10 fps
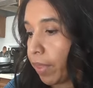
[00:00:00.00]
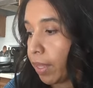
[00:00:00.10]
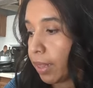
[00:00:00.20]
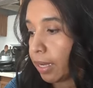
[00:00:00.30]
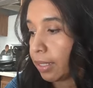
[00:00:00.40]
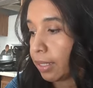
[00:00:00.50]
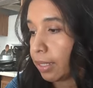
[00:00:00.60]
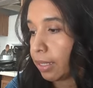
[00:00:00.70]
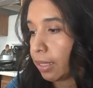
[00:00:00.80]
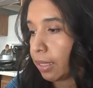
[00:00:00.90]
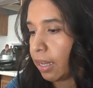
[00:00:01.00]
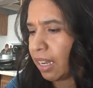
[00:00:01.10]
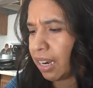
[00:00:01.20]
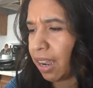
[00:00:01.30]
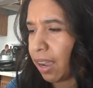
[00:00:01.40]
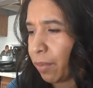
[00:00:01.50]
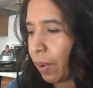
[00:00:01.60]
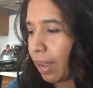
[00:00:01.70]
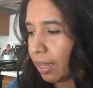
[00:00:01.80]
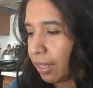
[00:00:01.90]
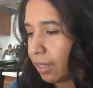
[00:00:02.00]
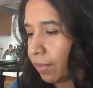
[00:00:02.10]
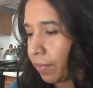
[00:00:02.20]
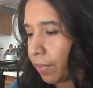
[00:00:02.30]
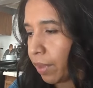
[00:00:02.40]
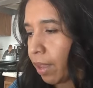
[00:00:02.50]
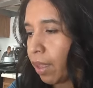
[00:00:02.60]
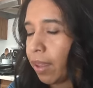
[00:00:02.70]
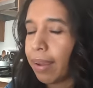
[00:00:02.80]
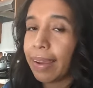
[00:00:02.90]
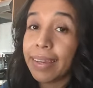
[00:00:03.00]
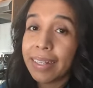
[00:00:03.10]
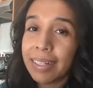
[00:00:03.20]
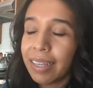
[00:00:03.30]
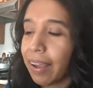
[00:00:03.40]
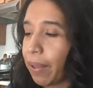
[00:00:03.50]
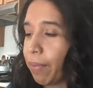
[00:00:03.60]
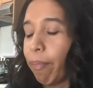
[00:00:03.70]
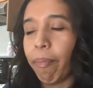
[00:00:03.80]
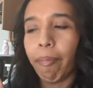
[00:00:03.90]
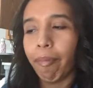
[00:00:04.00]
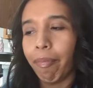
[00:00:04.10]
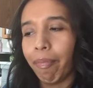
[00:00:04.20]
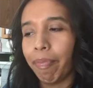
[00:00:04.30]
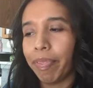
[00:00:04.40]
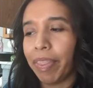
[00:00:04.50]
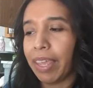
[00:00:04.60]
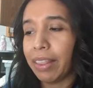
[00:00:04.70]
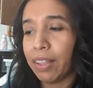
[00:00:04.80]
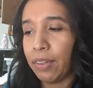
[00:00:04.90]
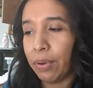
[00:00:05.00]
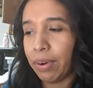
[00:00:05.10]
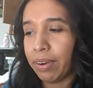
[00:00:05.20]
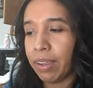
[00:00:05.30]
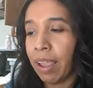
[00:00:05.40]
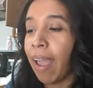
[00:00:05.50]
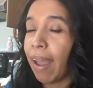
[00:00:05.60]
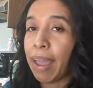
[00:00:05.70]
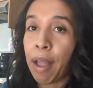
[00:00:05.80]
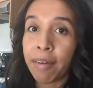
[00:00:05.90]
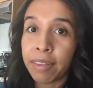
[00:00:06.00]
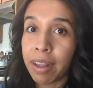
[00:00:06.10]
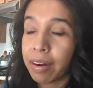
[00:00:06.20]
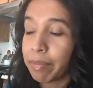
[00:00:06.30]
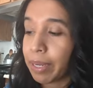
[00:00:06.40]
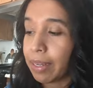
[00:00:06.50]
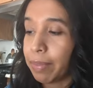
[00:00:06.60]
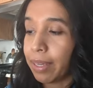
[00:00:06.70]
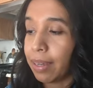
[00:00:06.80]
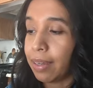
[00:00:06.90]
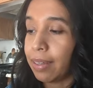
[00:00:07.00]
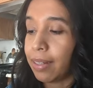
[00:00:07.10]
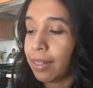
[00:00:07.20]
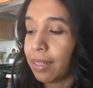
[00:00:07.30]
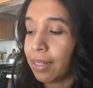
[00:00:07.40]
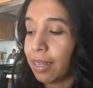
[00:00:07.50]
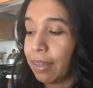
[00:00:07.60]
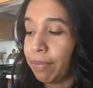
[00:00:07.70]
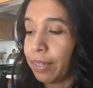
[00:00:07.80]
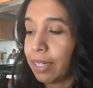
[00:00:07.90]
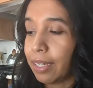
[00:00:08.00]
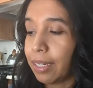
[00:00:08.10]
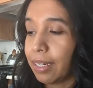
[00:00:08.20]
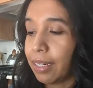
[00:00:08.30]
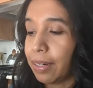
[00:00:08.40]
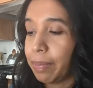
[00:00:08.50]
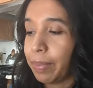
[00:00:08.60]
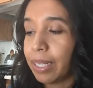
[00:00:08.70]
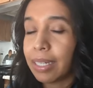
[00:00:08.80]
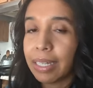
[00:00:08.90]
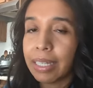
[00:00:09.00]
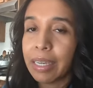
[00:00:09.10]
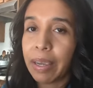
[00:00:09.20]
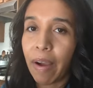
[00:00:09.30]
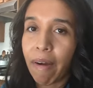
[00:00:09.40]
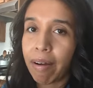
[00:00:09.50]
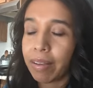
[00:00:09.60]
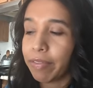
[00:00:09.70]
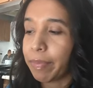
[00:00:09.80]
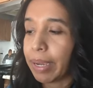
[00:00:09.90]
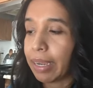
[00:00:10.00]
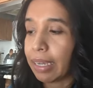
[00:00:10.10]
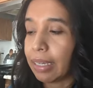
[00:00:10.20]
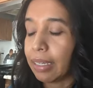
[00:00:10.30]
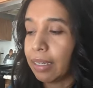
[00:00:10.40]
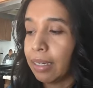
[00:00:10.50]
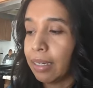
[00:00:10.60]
And that's that. Why? I guess, thank the Lord, I have a lot of money because I funded basically all of my